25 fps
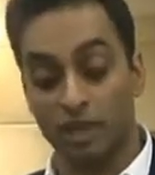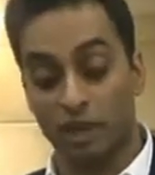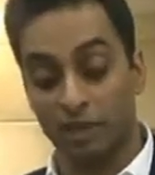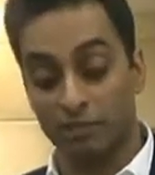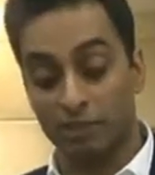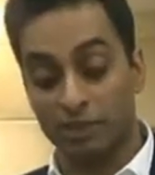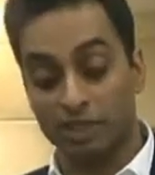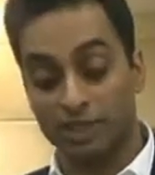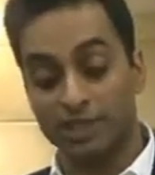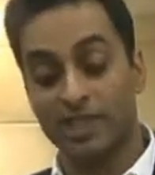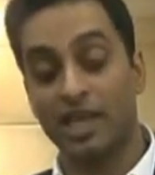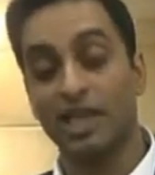
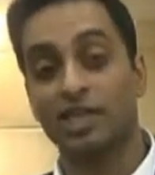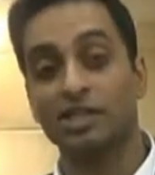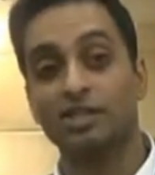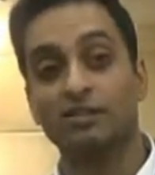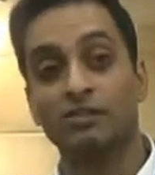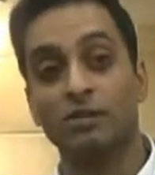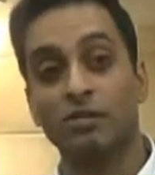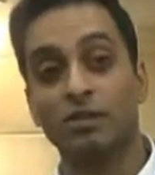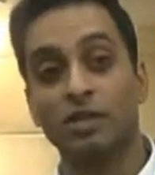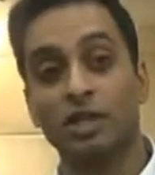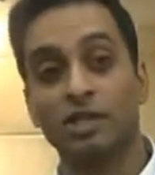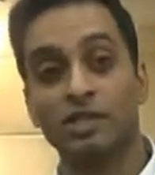Got me
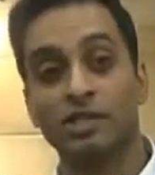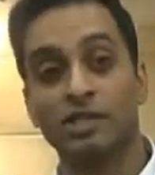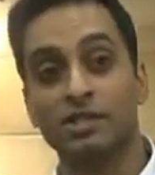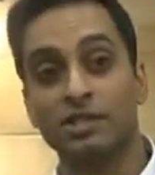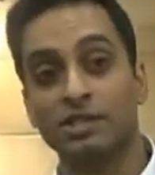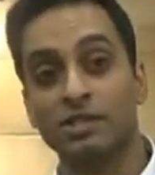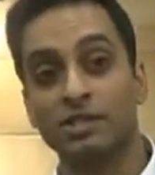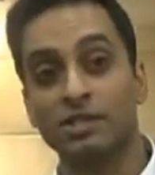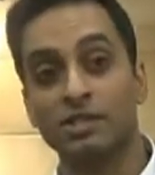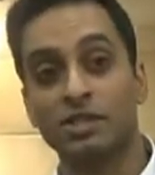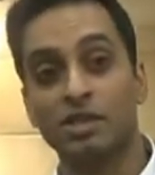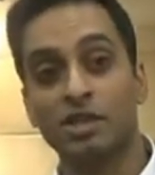saxophone
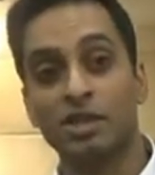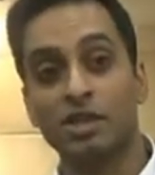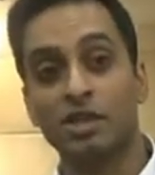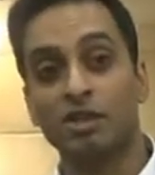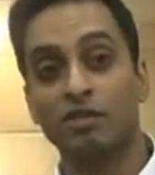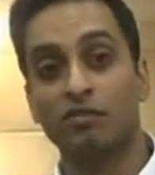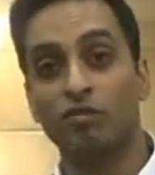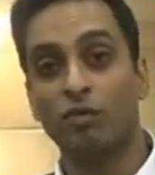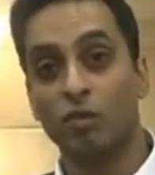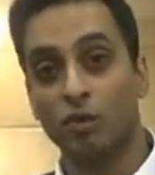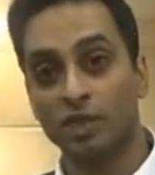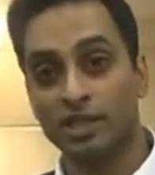lessons,
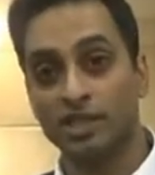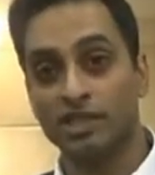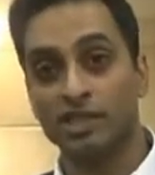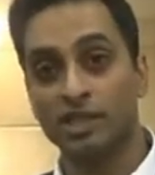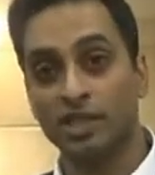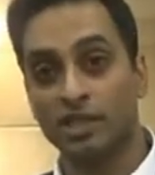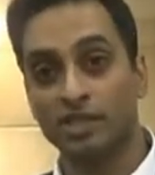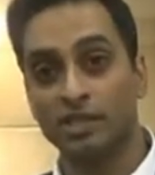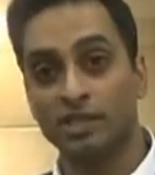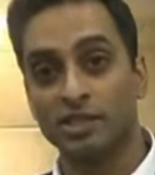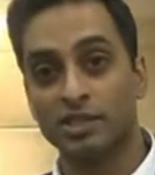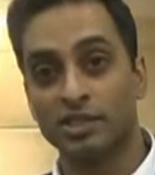voice
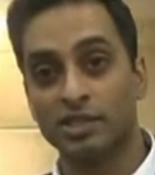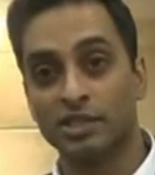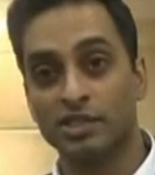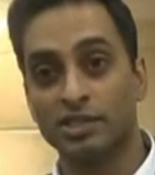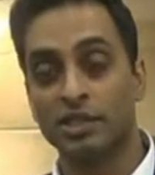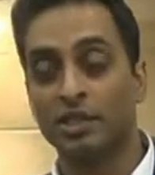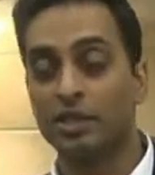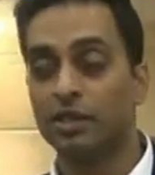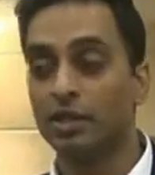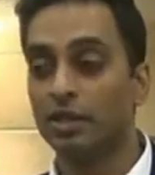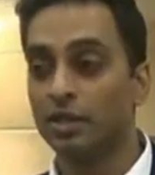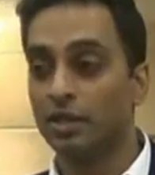
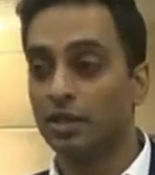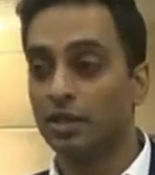lessons,